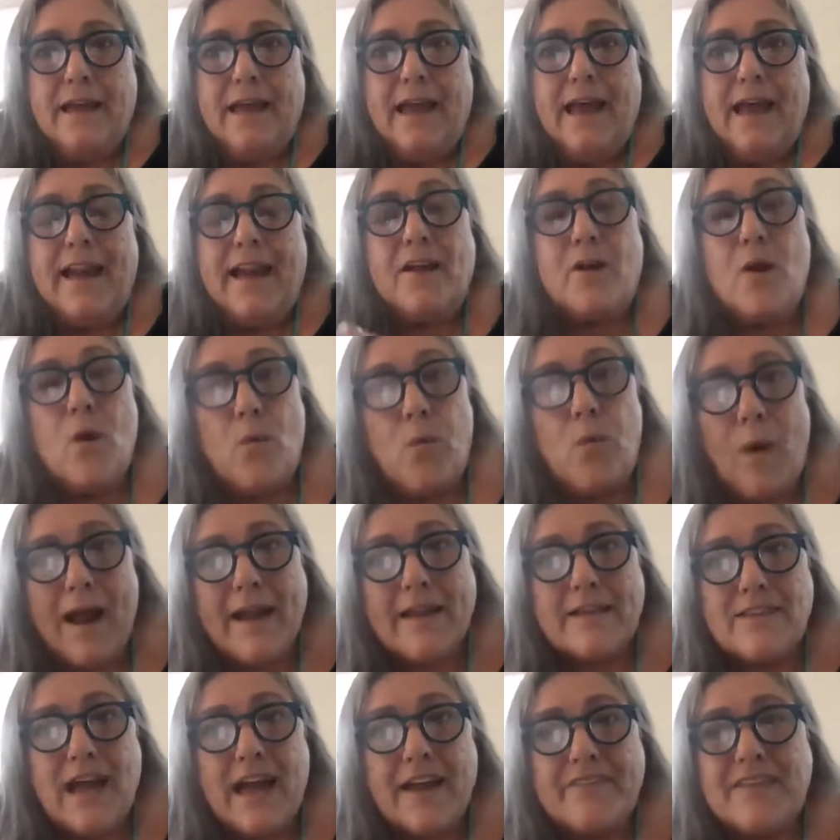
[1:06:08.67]
And I go,
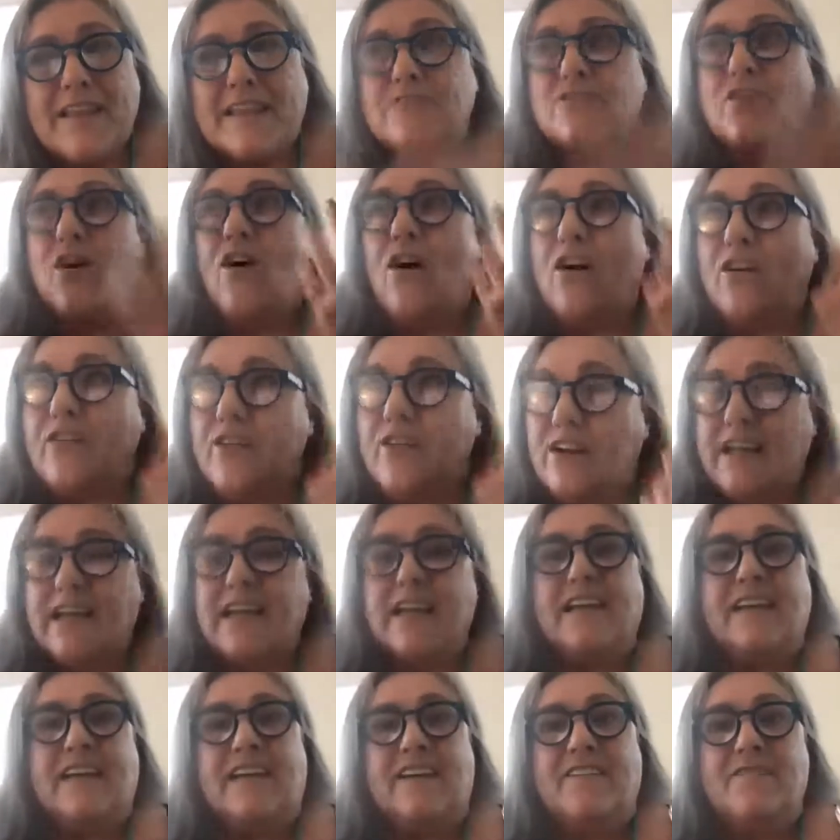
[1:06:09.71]
white light, that's all you're going
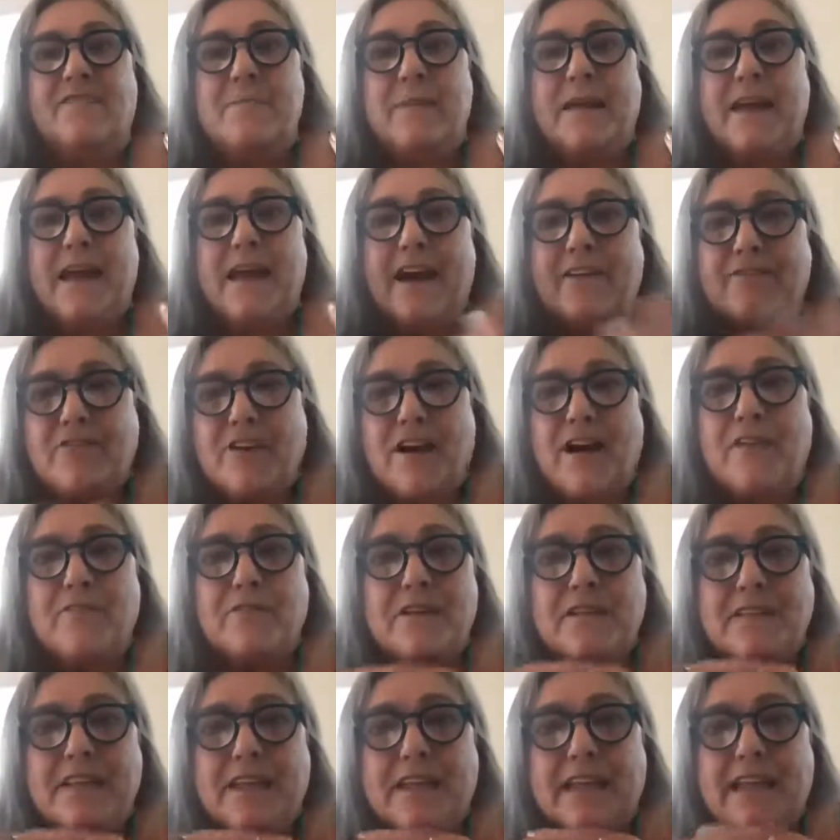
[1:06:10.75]
to give me after
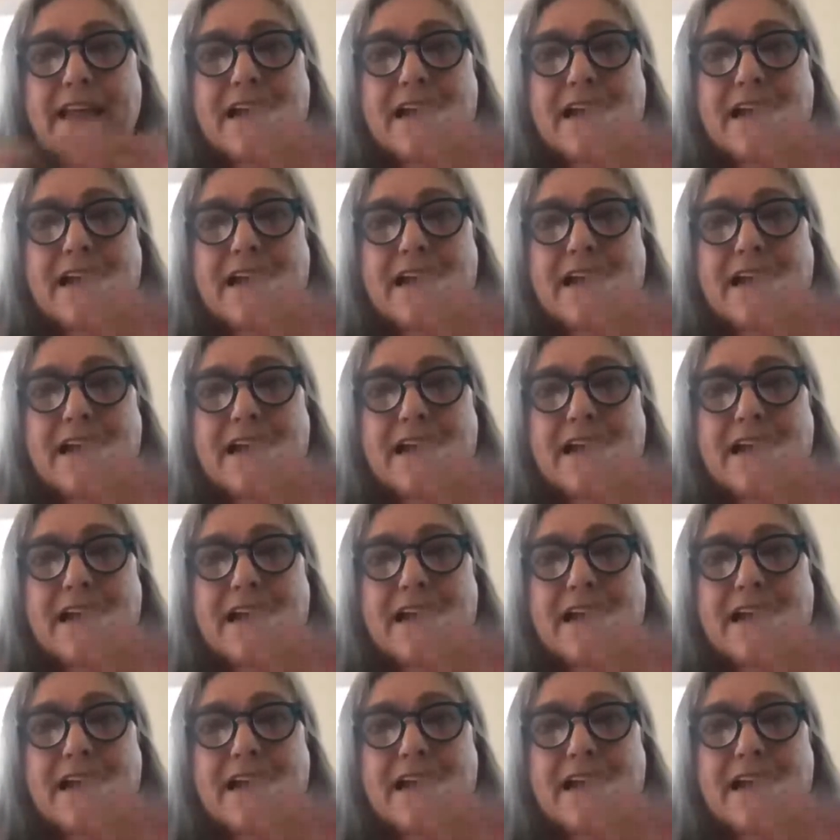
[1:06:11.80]
everything?